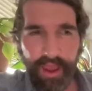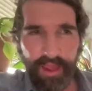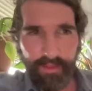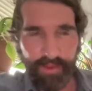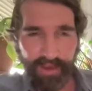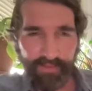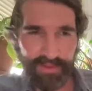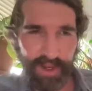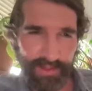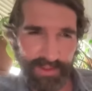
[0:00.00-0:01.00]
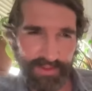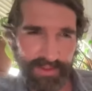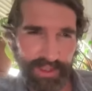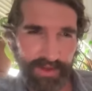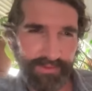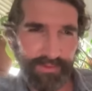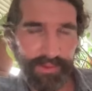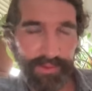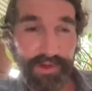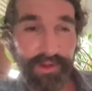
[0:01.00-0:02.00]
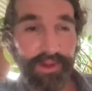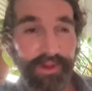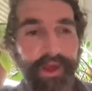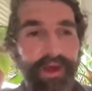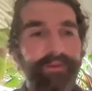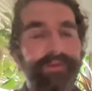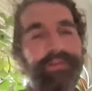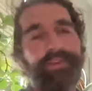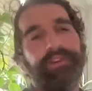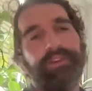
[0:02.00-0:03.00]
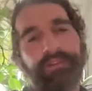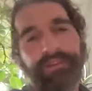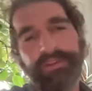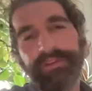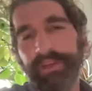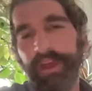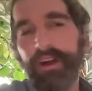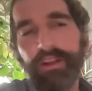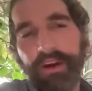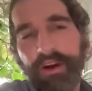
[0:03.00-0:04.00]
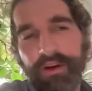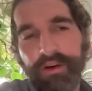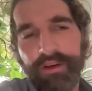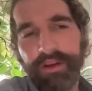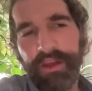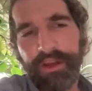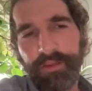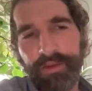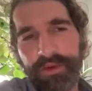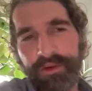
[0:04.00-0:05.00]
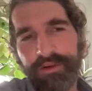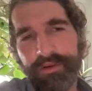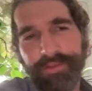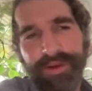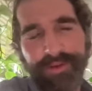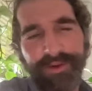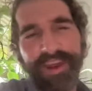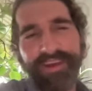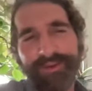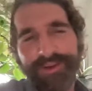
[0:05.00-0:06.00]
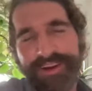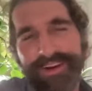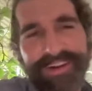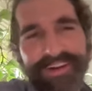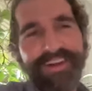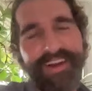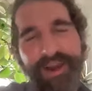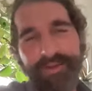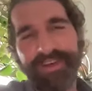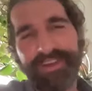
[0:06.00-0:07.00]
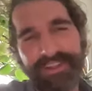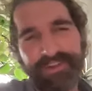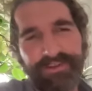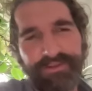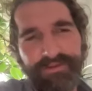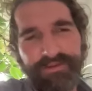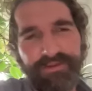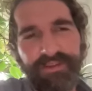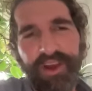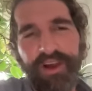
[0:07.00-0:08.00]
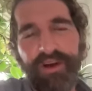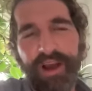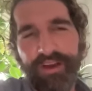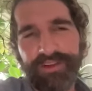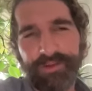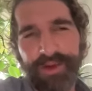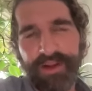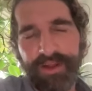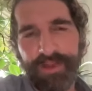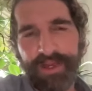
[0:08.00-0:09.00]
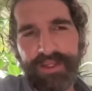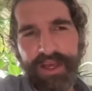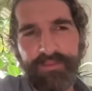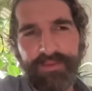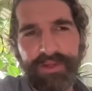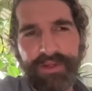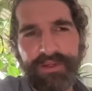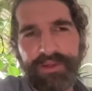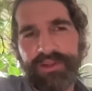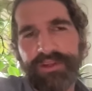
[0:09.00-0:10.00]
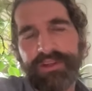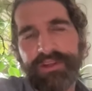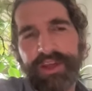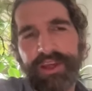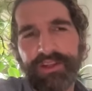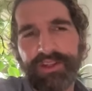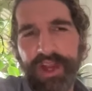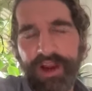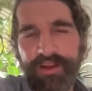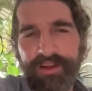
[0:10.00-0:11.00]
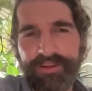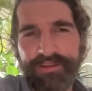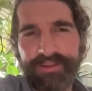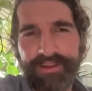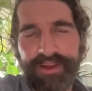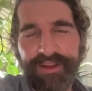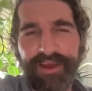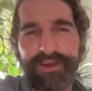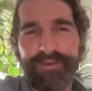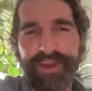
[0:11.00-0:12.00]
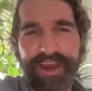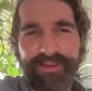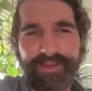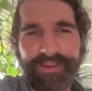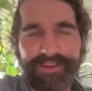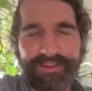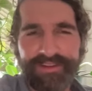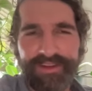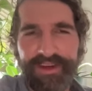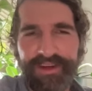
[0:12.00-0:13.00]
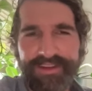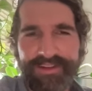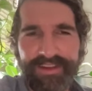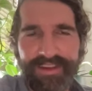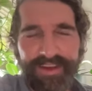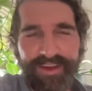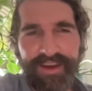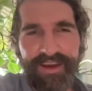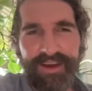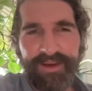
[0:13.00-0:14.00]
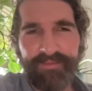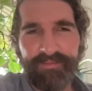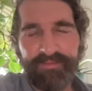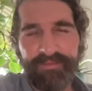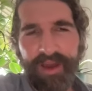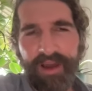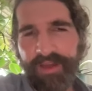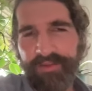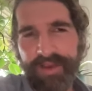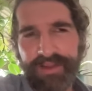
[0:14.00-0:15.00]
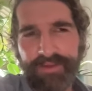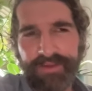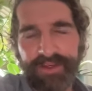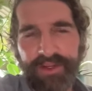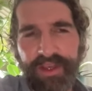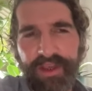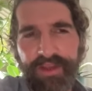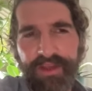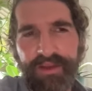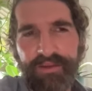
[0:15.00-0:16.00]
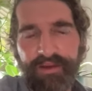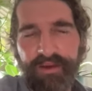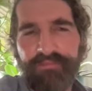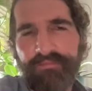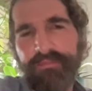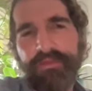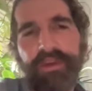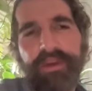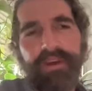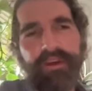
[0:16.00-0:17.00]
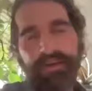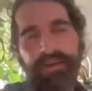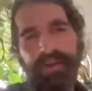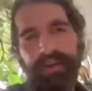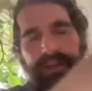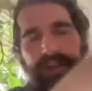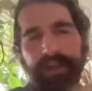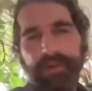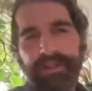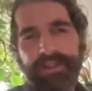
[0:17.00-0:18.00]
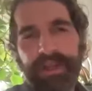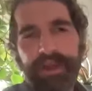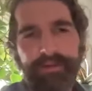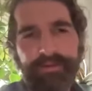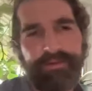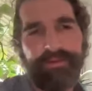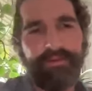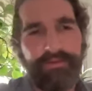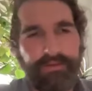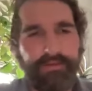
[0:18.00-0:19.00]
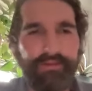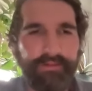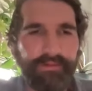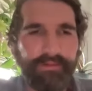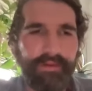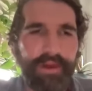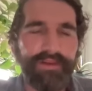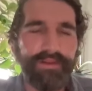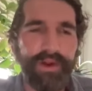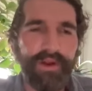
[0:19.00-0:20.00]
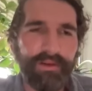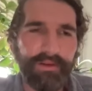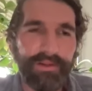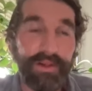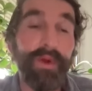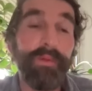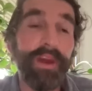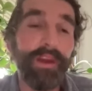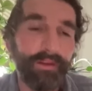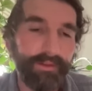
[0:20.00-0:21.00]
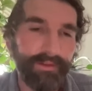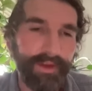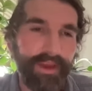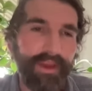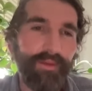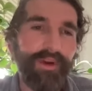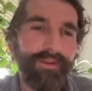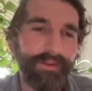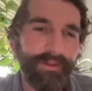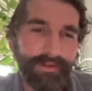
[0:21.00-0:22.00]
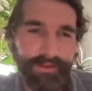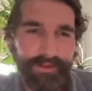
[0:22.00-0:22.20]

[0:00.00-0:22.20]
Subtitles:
And then we have 2 episodes left. We would love to sell the whole kit and caboodle, but we're hoping to go elsewhere in the meantime to just like share this, the love we have for this series, on the festival circuit, and then continuing its life elsewhere, somewhere big and wonderful.